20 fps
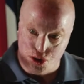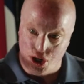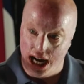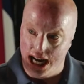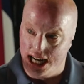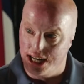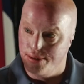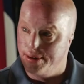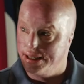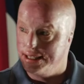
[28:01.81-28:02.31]

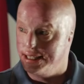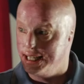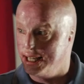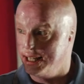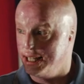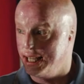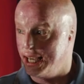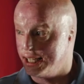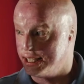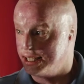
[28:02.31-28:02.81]
track of my
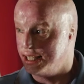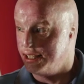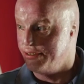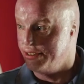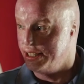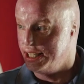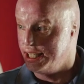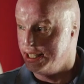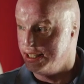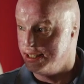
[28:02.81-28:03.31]
daily
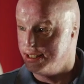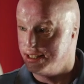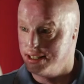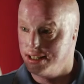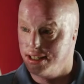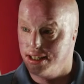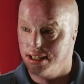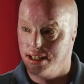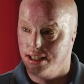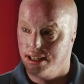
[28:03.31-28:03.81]
activities.
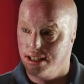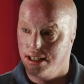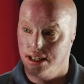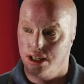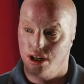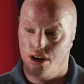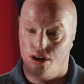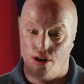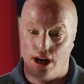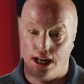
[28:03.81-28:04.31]

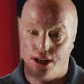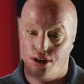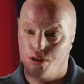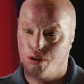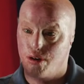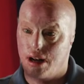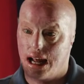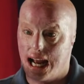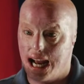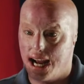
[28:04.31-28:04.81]
You know, I
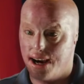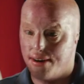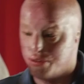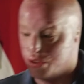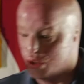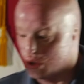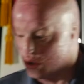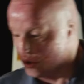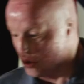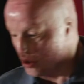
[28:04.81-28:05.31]
don't have
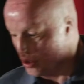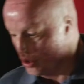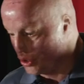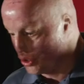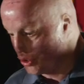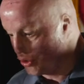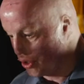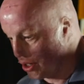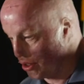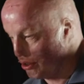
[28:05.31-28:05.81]

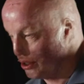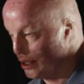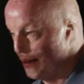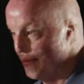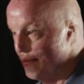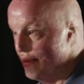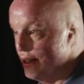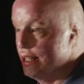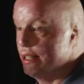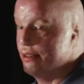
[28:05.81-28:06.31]
those struggles
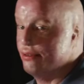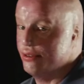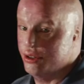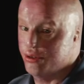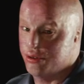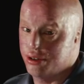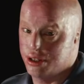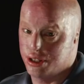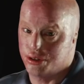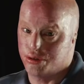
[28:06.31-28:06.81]
that many of
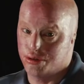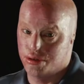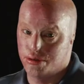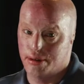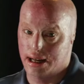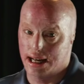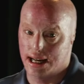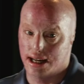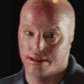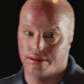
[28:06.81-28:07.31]
you in this
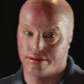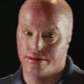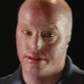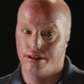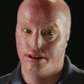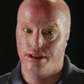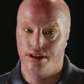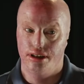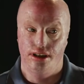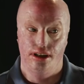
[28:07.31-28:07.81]
room have.
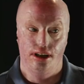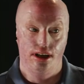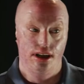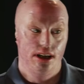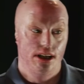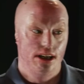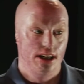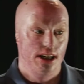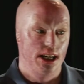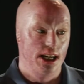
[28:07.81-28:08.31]

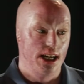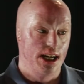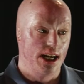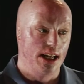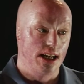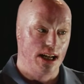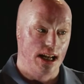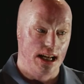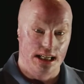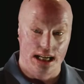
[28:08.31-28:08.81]

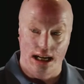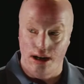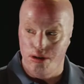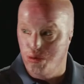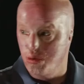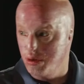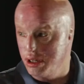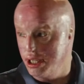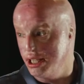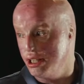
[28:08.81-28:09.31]
And I
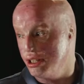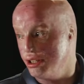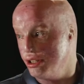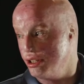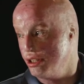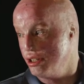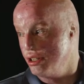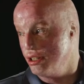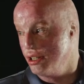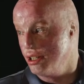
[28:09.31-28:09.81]

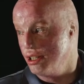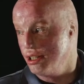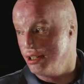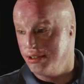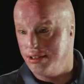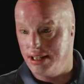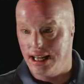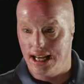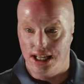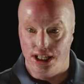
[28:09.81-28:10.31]
wish
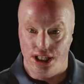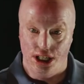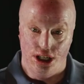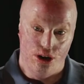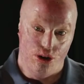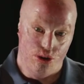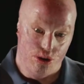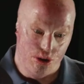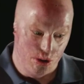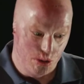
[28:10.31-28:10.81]
that, you
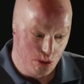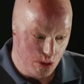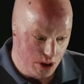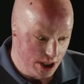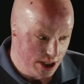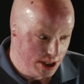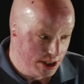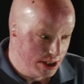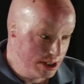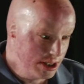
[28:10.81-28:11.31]
know, there
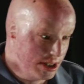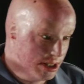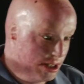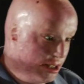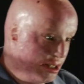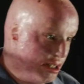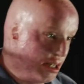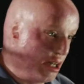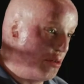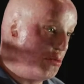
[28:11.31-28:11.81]
was
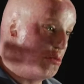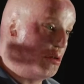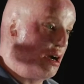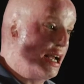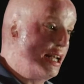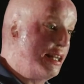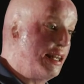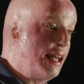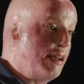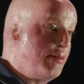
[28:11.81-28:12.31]
a
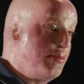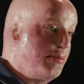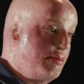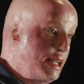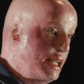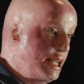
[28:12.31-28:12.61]
way like